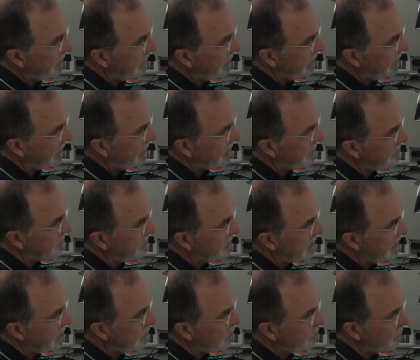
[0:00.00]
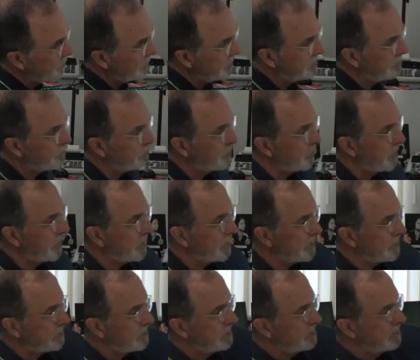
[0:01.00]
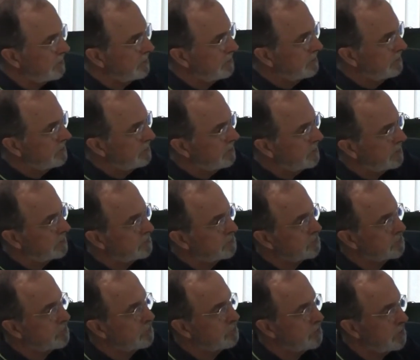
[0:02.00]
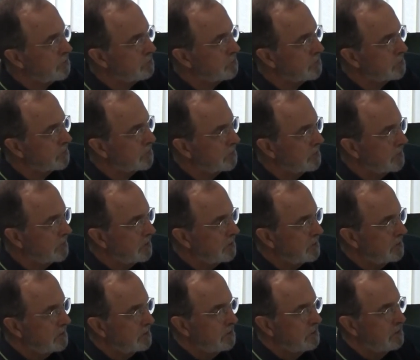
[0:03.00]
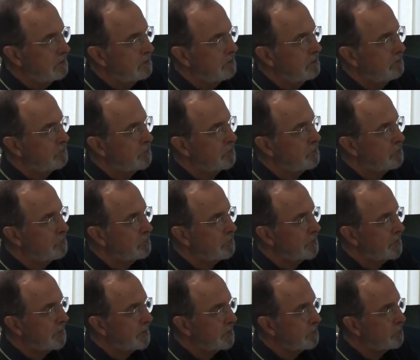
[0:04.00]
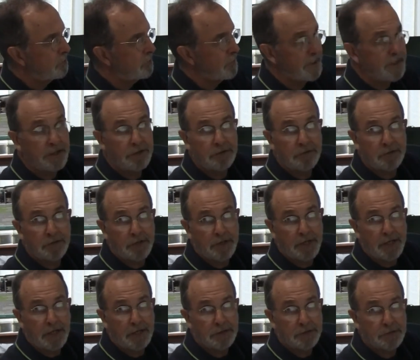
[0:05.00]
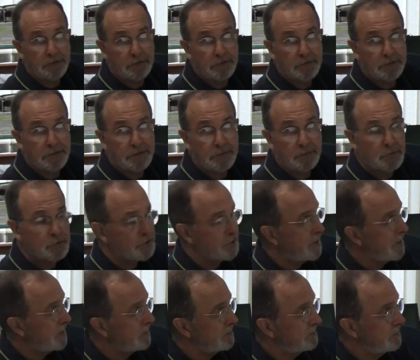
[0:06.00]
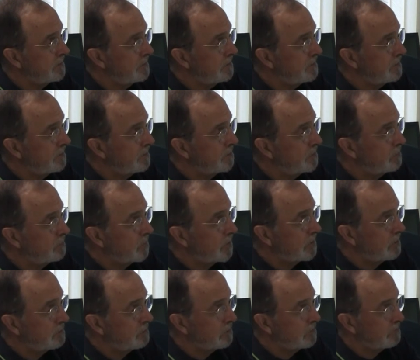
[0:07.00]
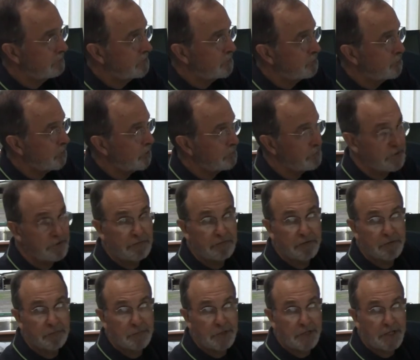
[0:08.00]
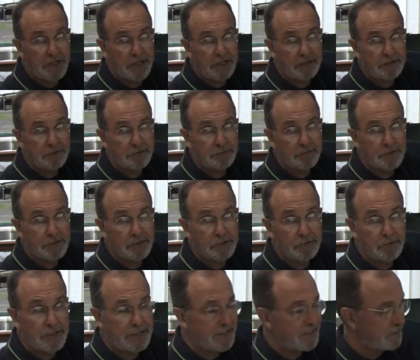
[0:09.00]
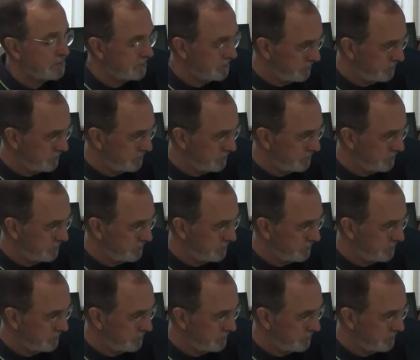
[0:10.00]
has now been paid, and so we would record a credit to cash, or subtract the amount of the payment from cash with a credit.